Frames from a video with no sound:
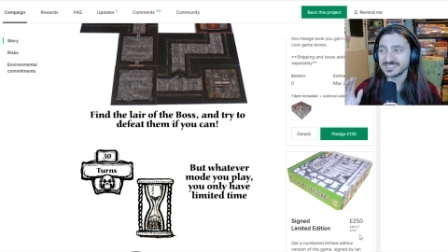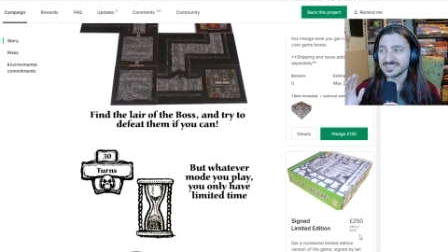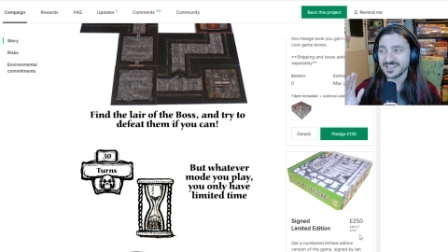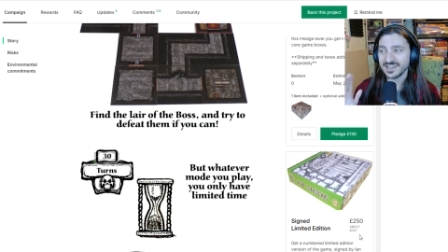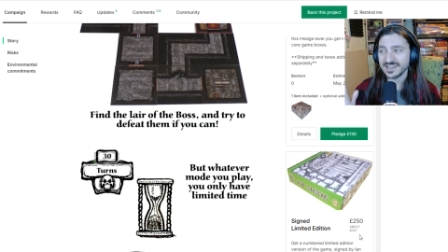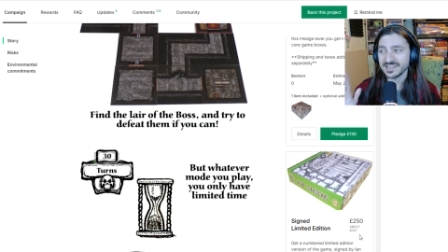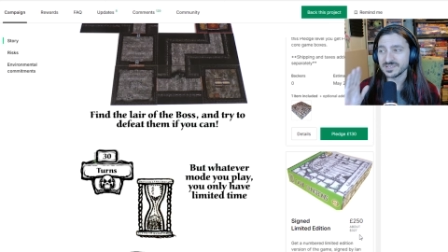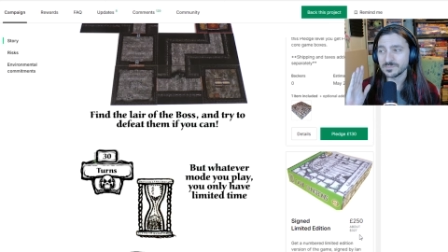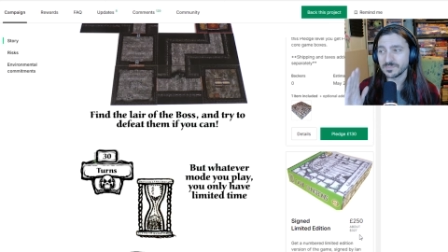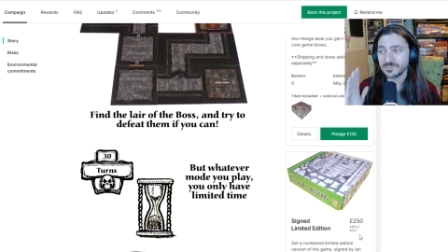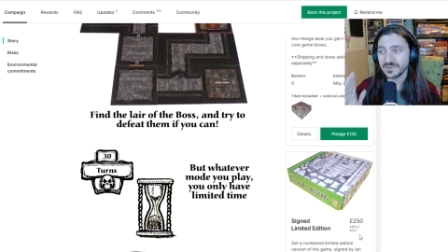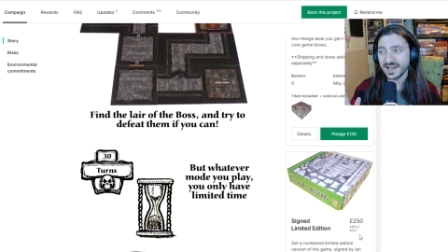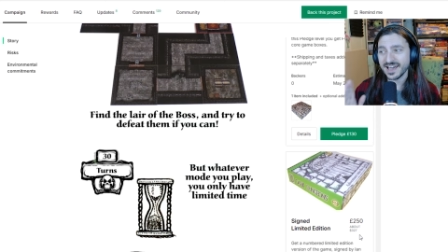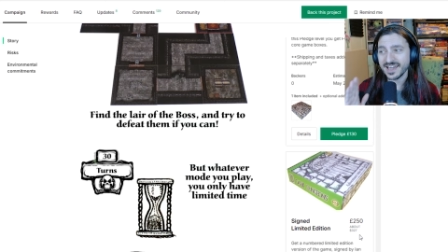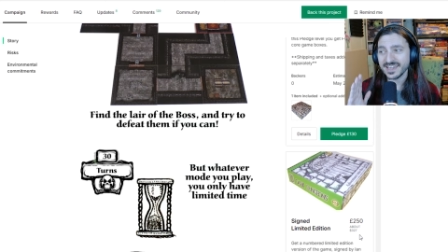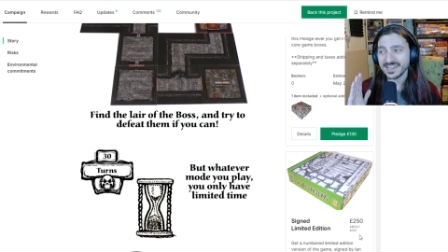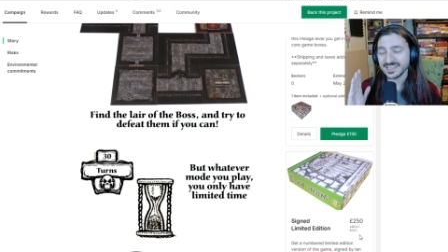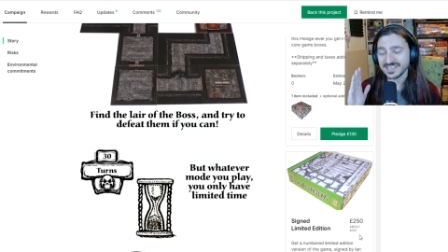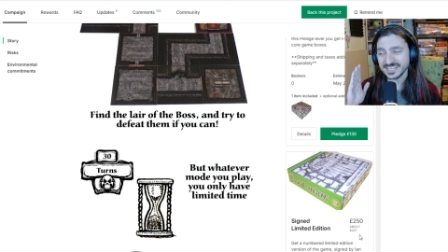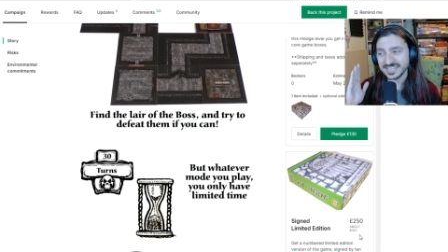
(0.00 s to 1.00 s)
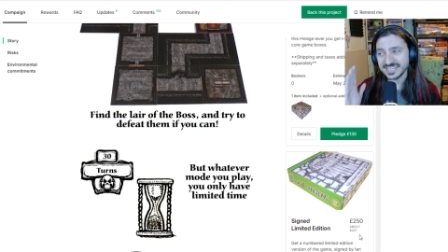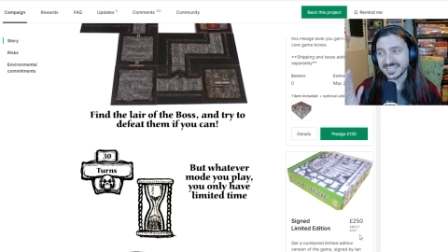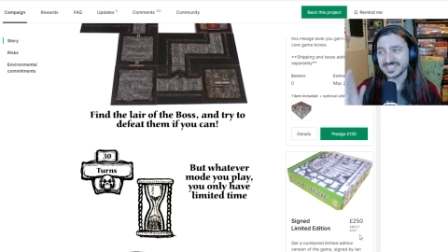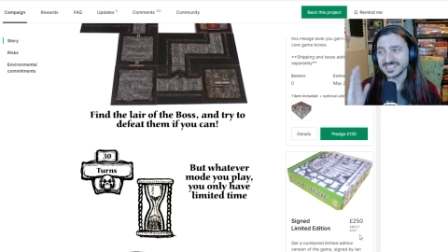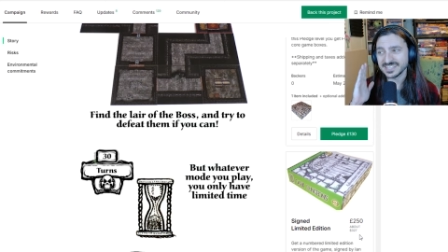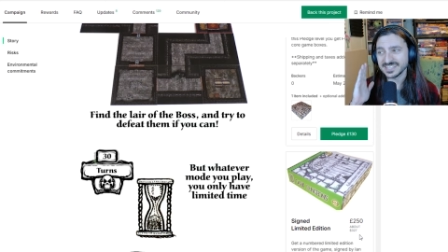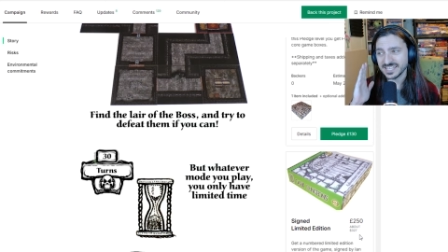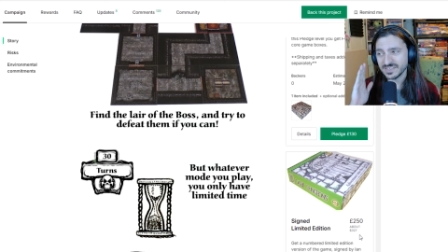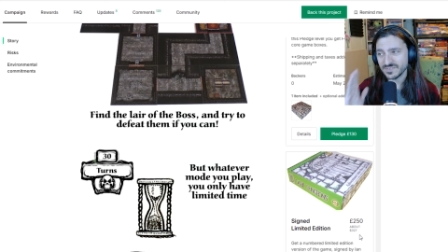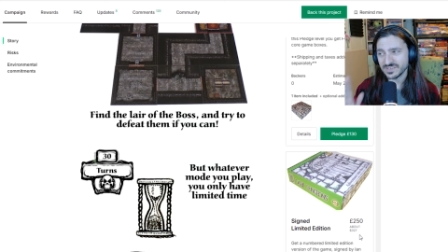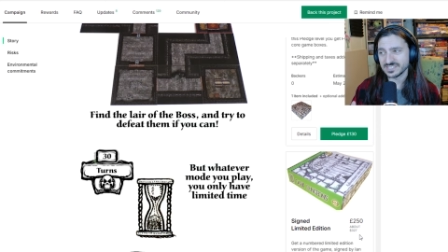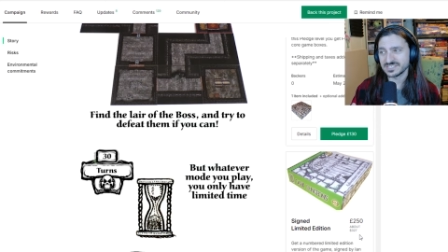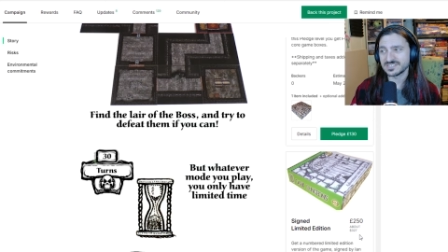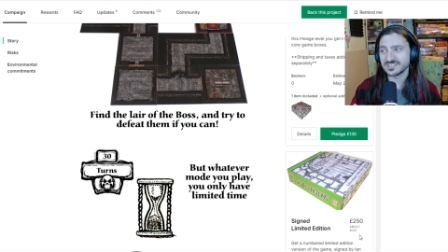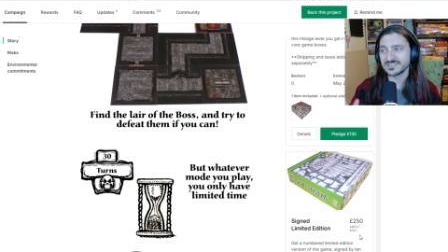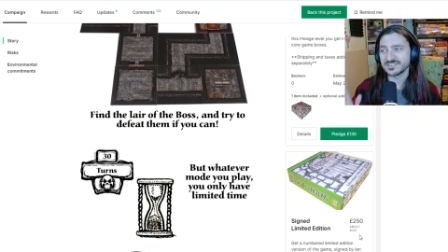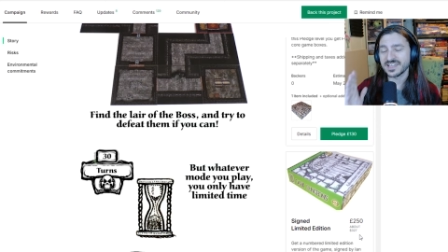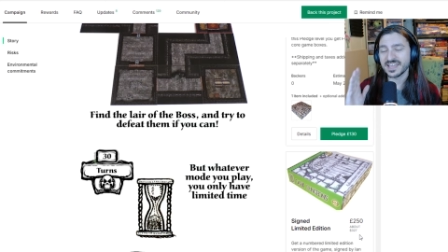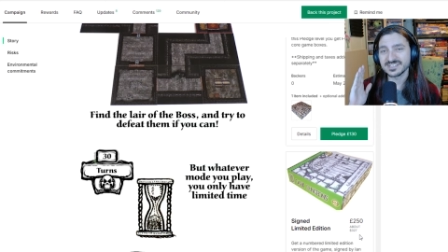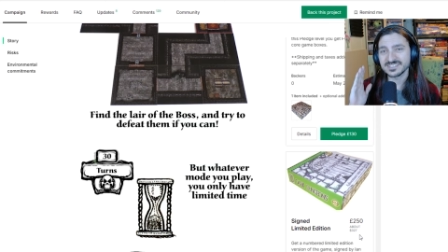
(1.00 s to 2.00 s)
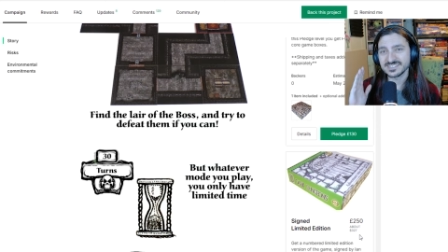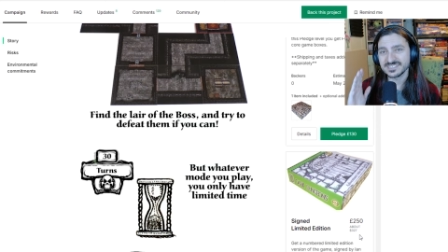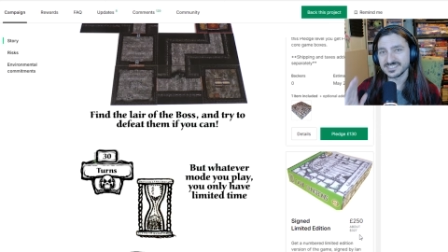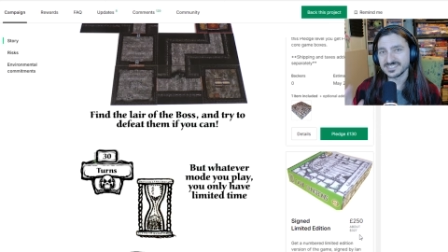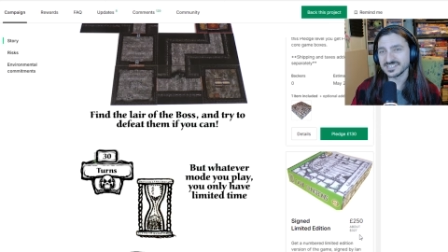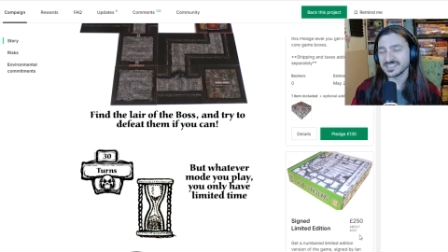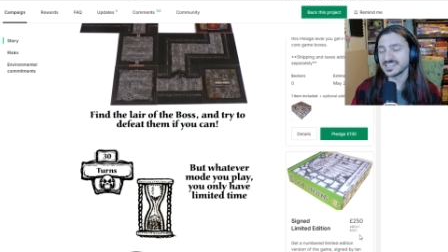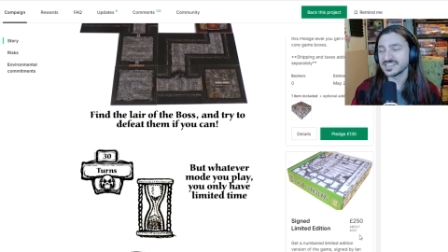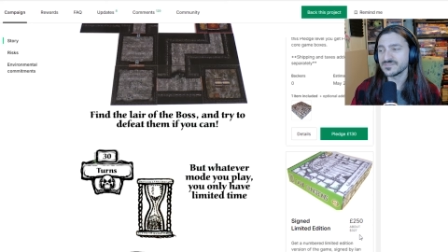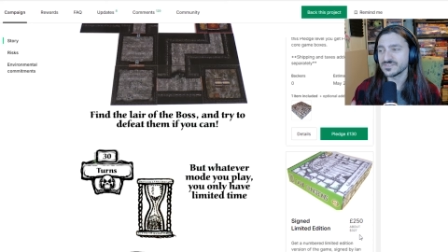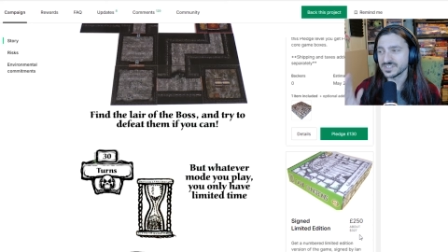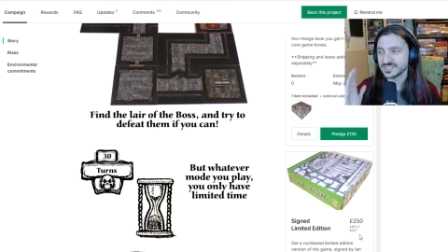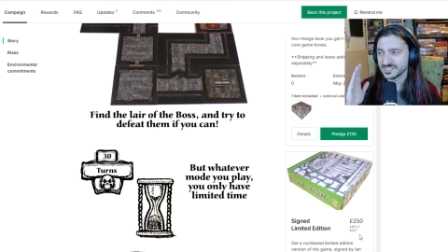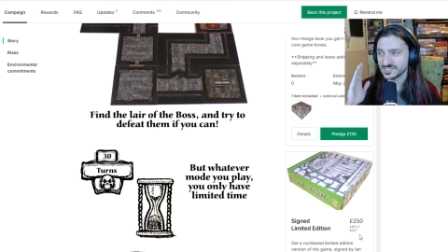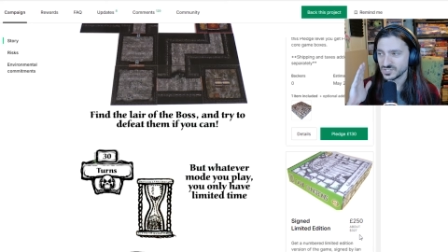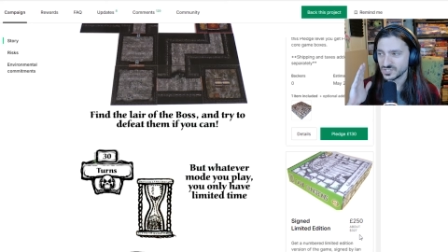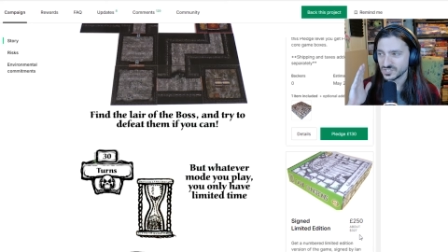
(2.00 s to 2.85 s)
signed by Ian Livingstone and Steve